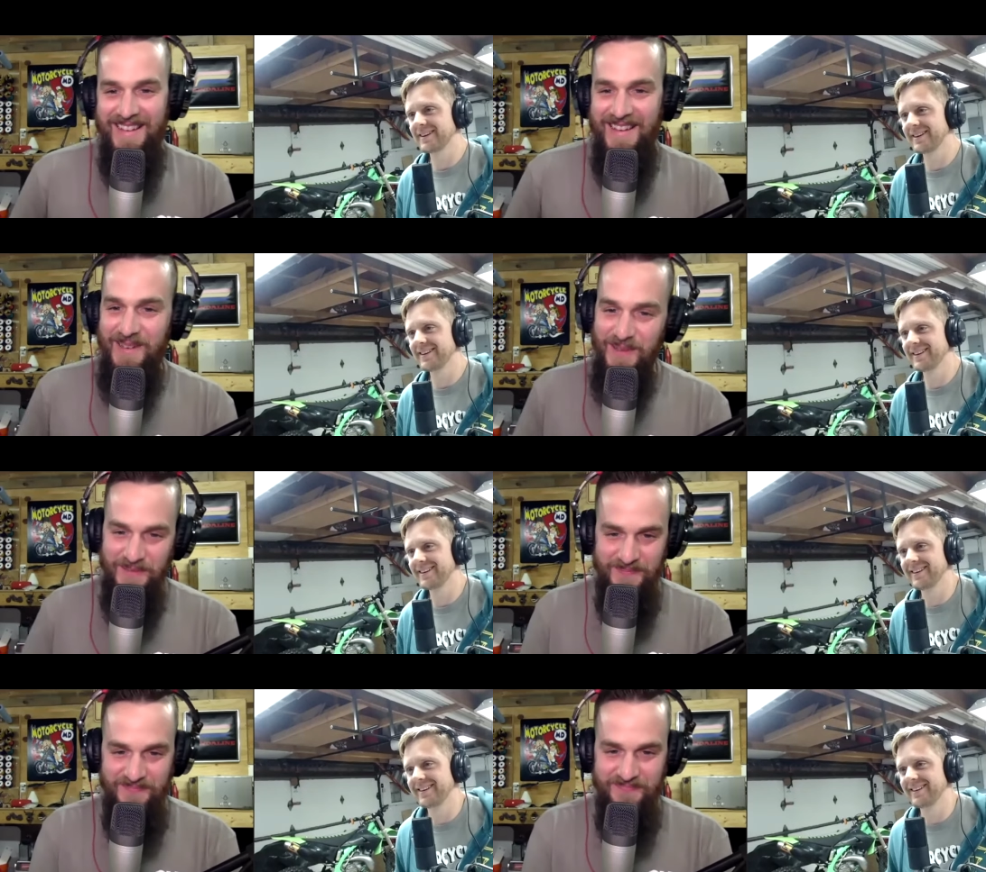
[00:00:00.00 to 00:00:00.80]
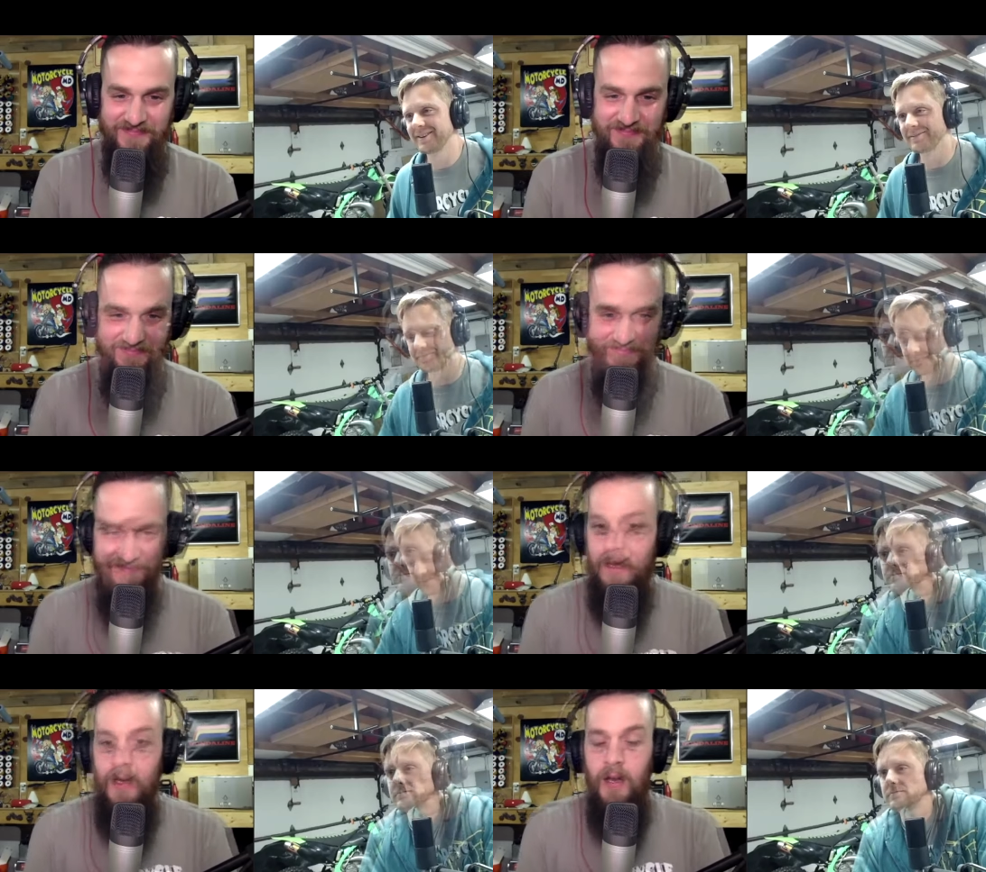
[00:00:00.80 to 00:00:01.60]
Speaker 1: cool.
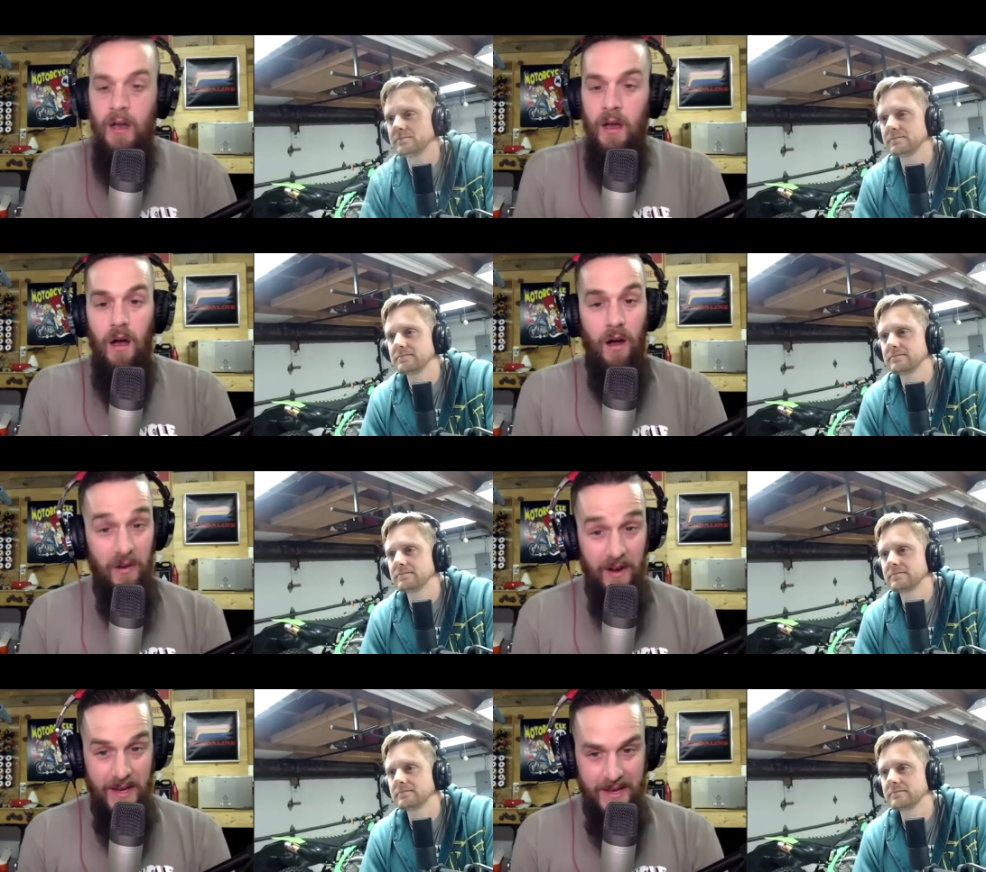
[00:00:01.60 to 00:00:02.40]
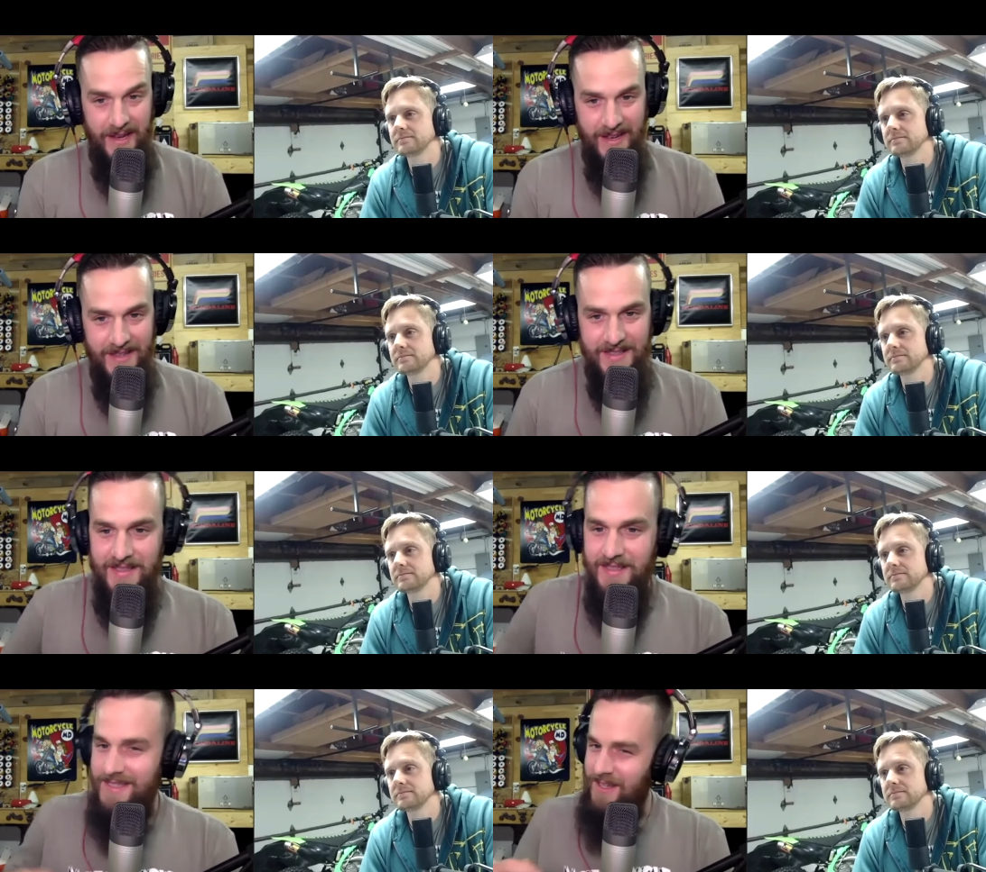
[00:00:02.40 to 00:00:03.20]
All right, guys.
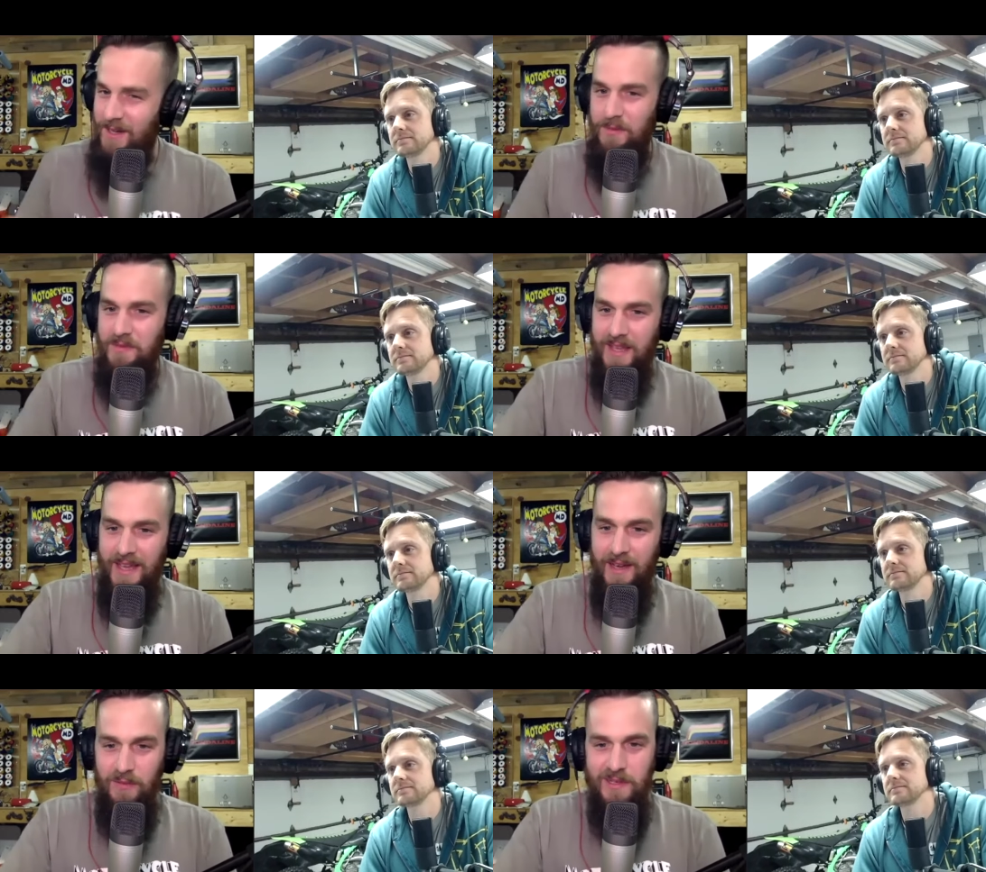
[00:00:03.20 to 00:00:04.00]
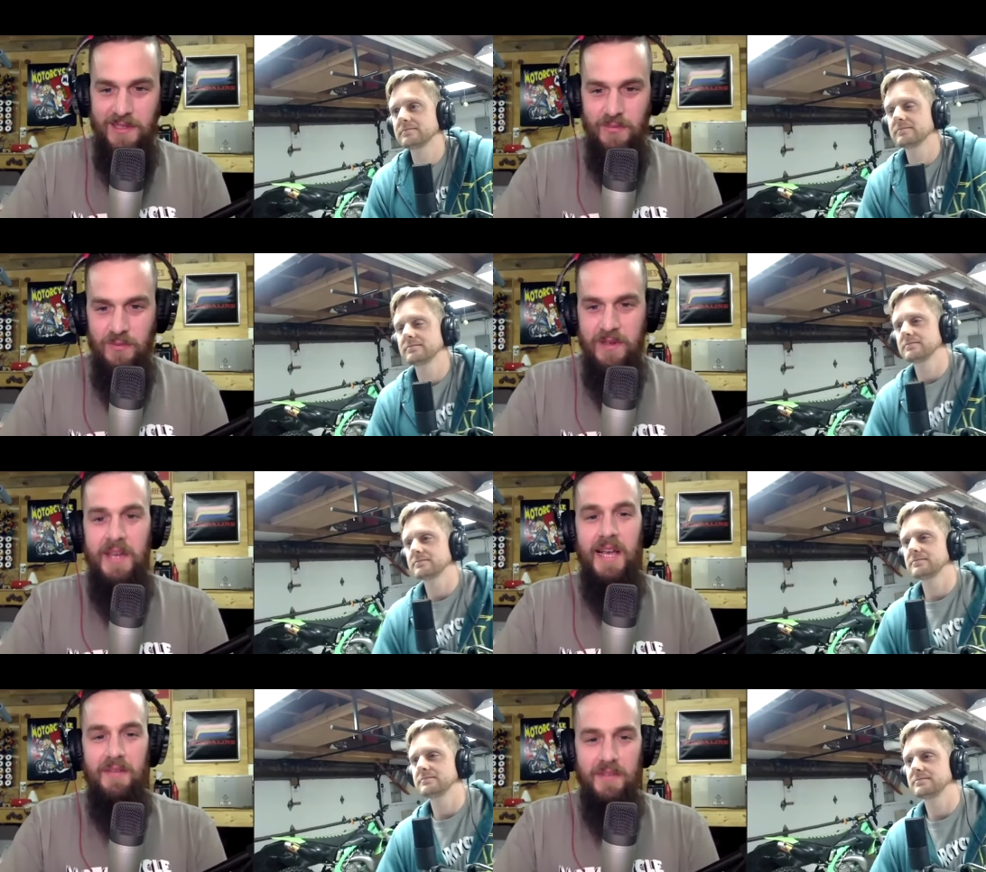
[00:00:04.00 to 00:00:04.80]
So that was one heck
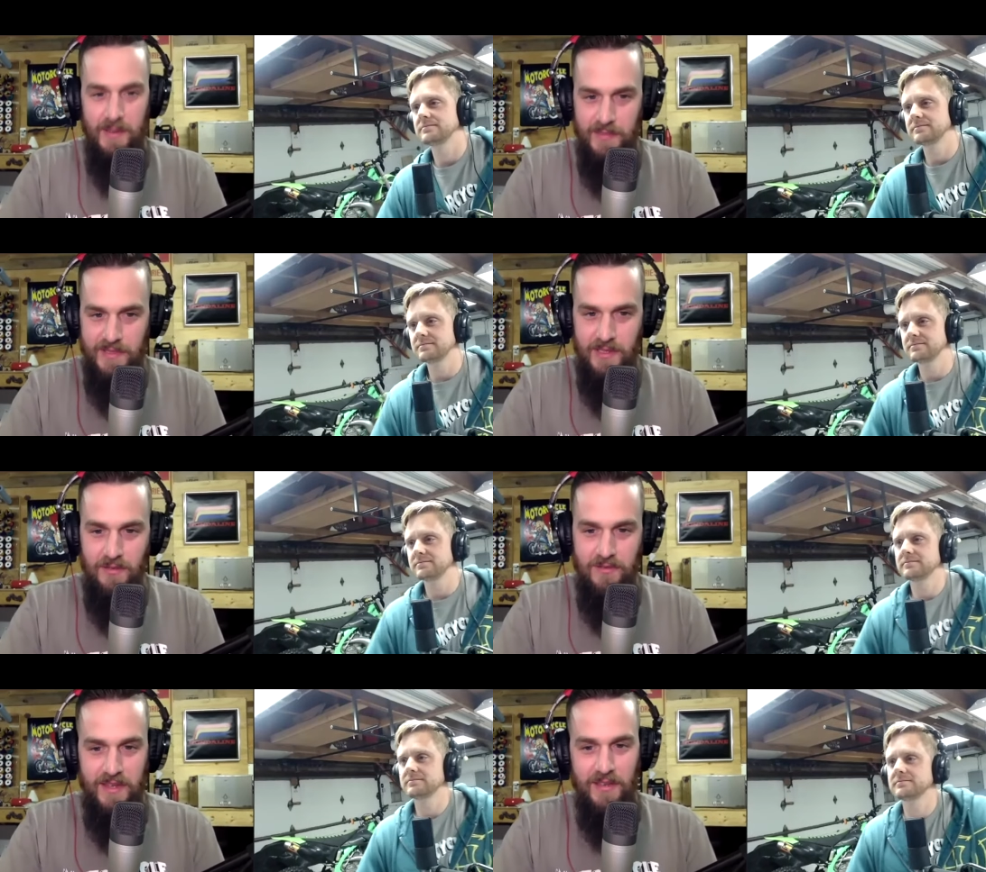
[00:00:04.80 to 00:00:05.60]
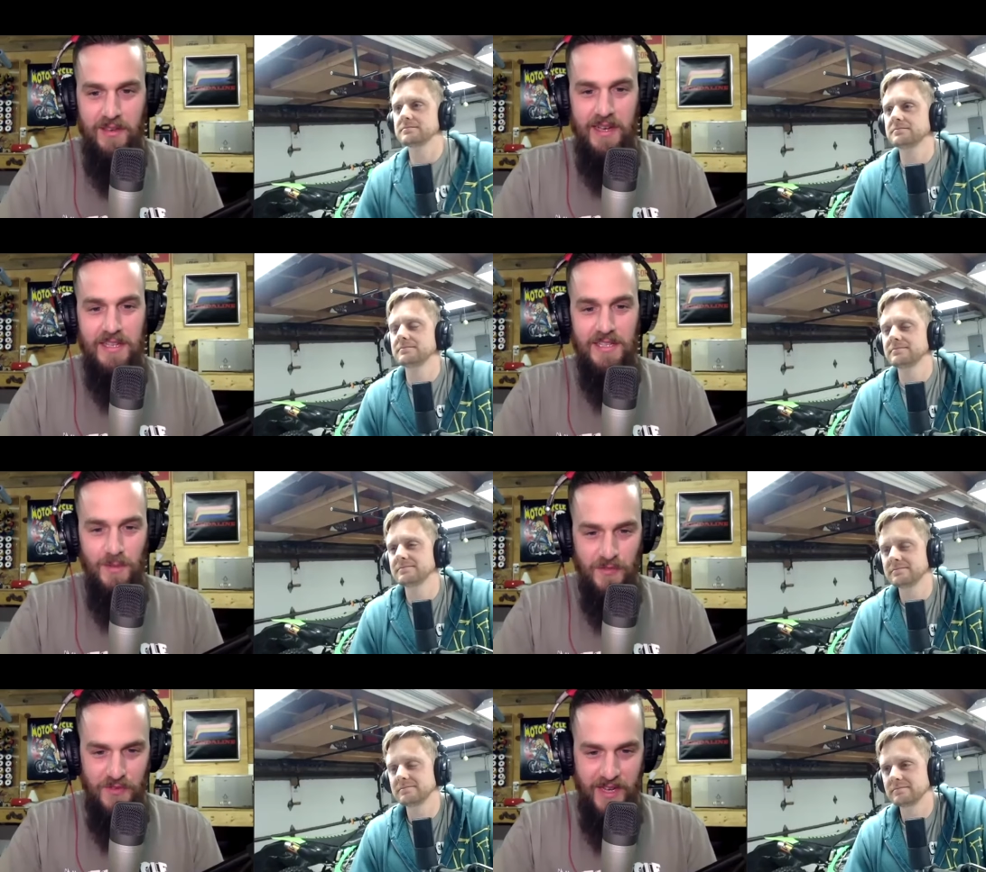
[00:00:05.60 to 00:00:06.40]
of an episode. Thank you guys so much for
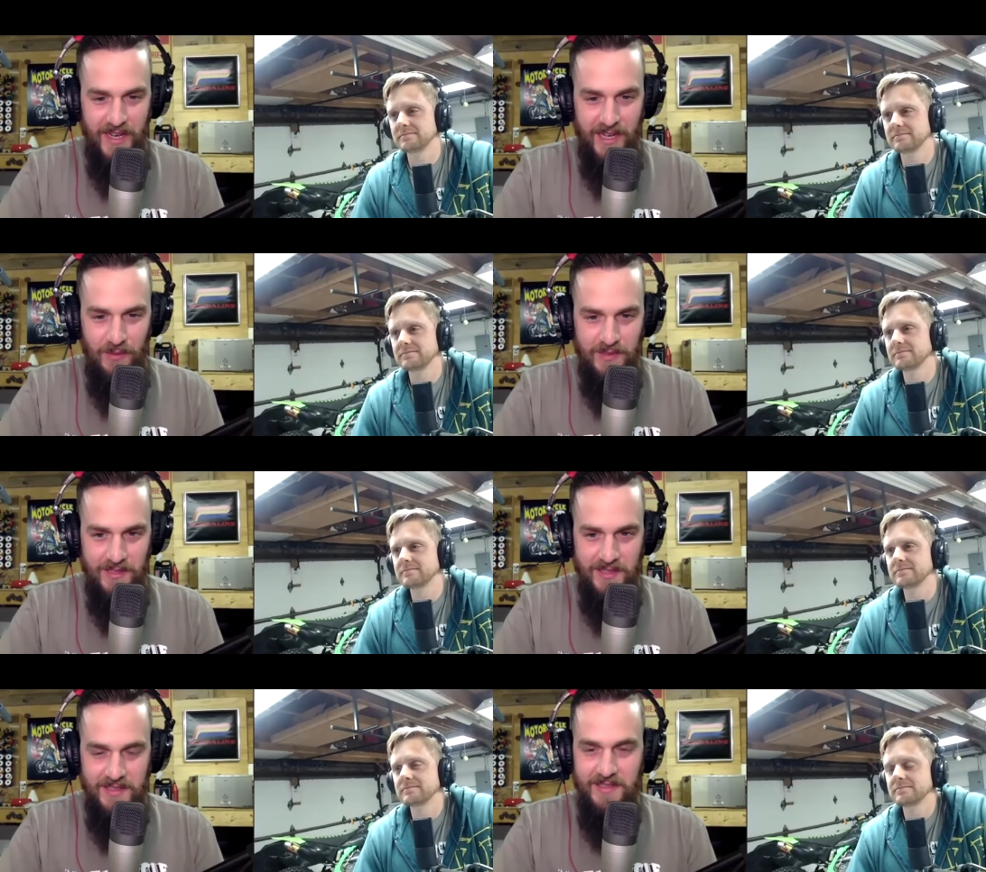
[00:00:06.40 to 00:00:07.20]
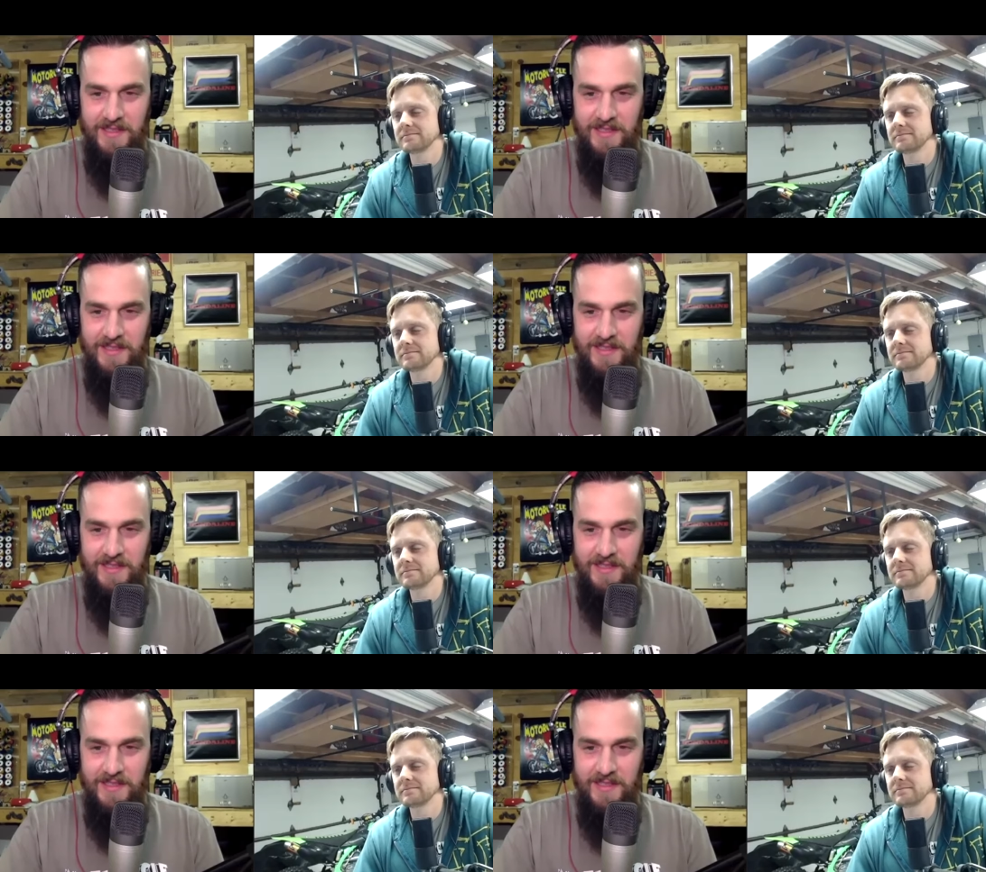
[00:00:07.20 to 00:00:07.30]
hanging out with us.